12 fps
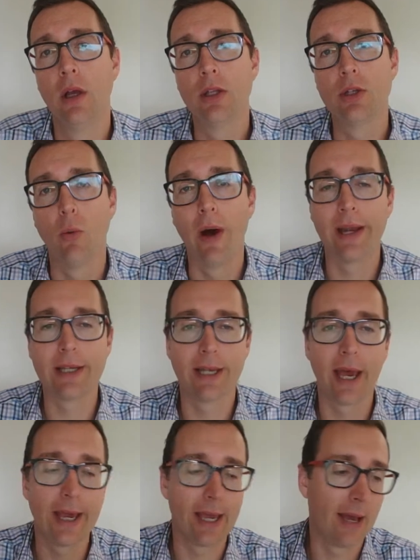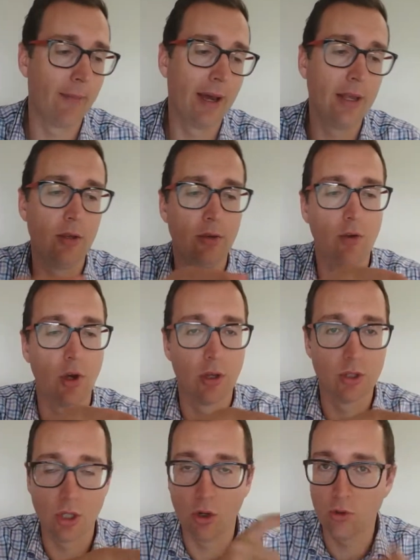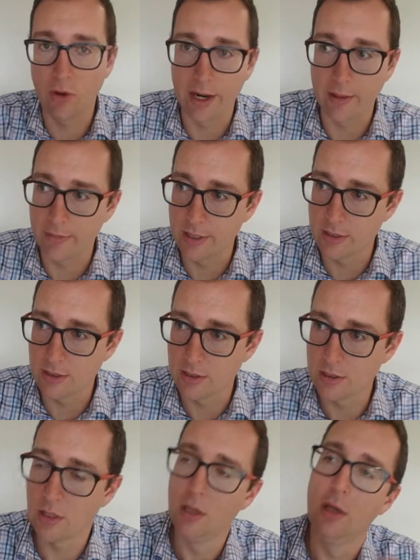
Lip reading: It's a way to say, okay, mate, you've got a sole trading business.